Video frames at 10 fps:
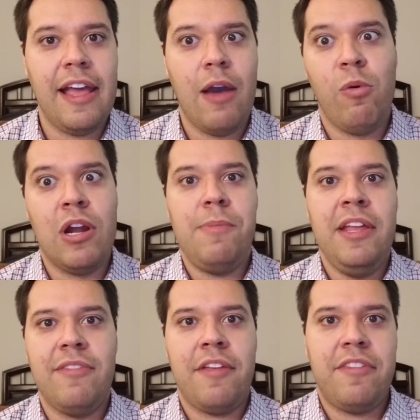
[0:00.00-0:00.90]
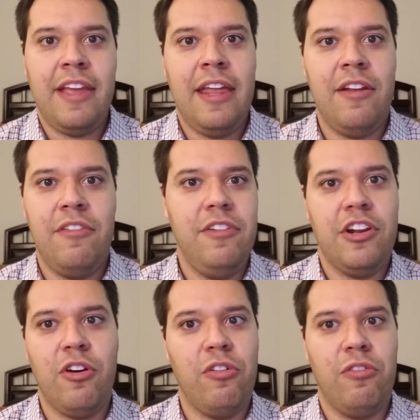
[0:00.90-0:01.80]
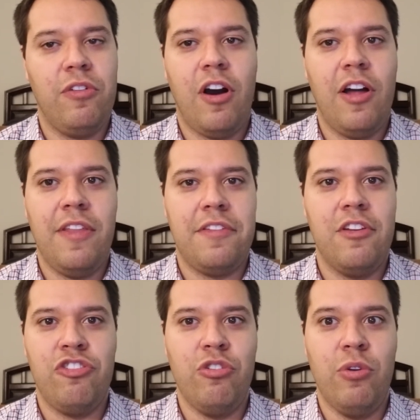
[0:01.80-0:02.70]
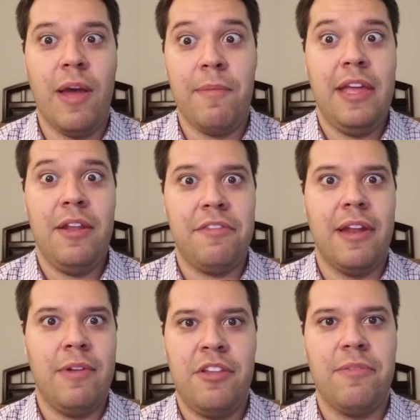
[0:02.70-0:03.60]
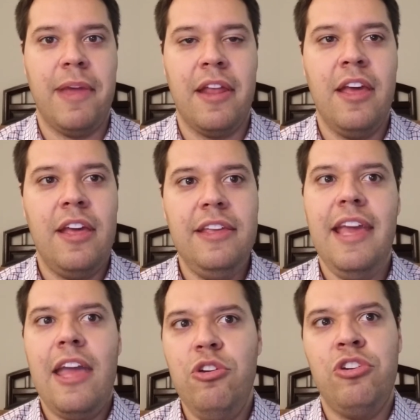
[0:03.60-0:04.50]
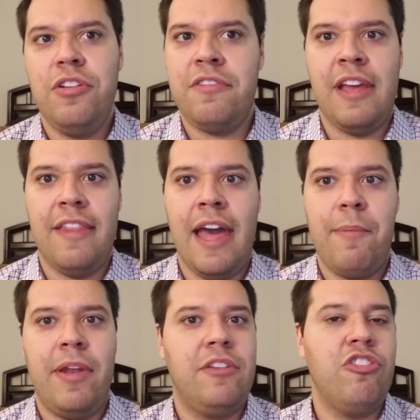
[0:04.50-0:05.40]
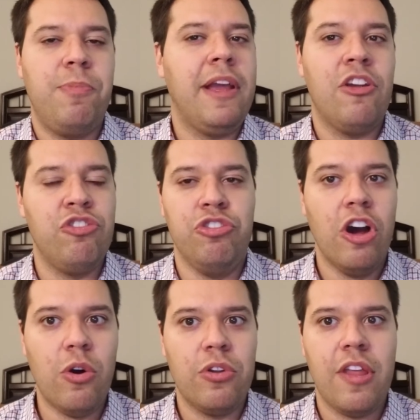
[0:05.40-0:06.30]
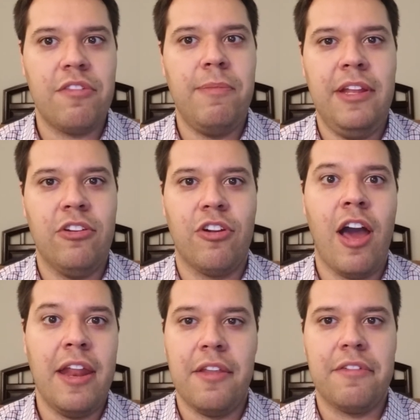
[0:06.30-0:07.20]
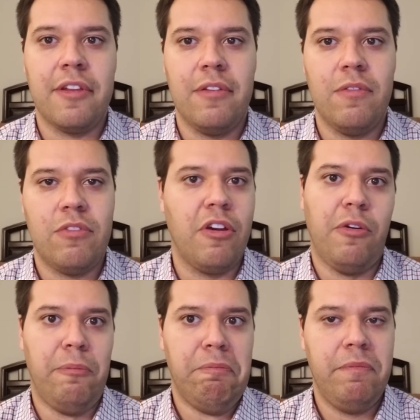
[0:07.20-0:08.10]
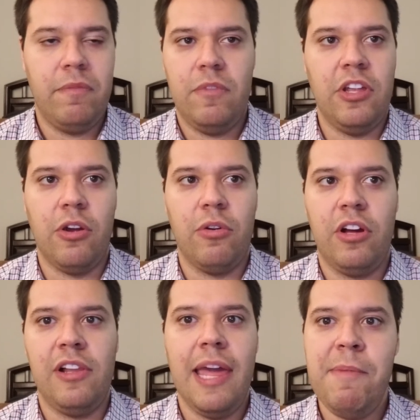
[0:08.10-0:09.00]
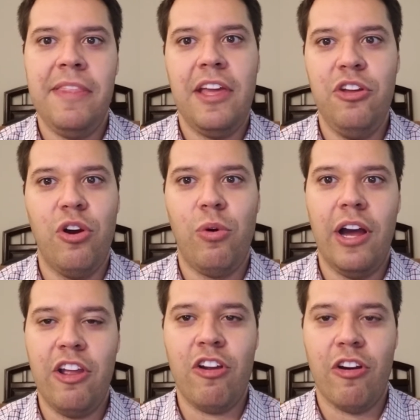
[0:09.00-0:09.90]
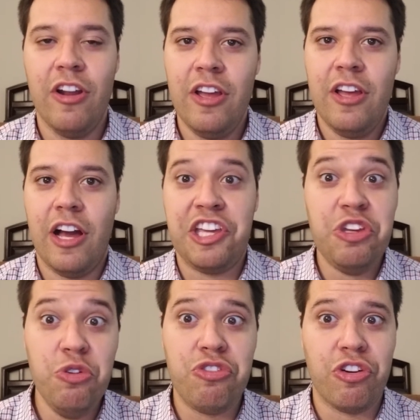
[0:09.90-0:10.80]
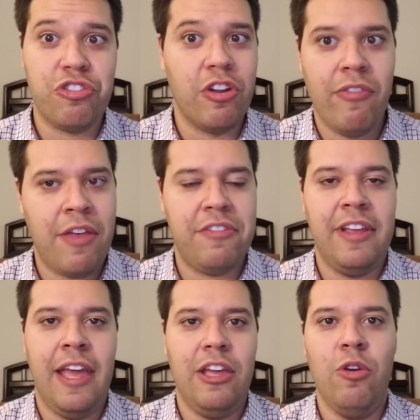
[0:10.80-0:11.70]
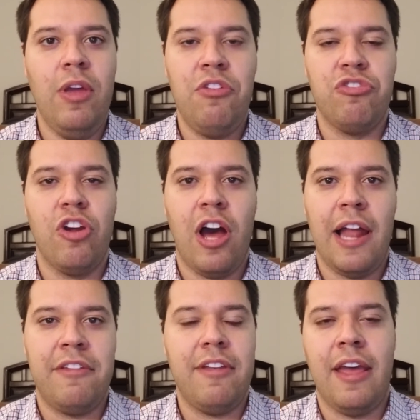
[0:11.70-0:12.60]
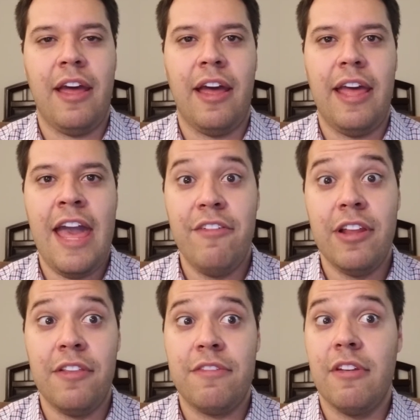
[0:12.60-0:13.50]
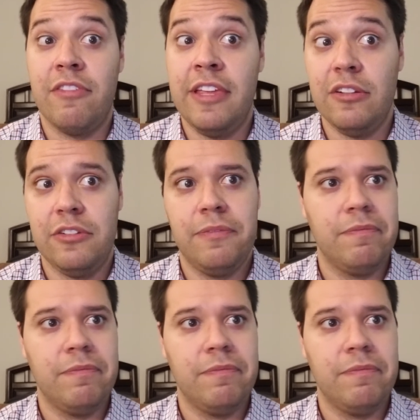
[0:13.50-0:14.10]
I want to be investigated, you know, on this issue. I'm an innocent man. Yeah, you could say that, but just because you don't doesn't mean you're not innocent. So, you know, claiming that you don't want your accuser to investigate you is not evidence of guilt.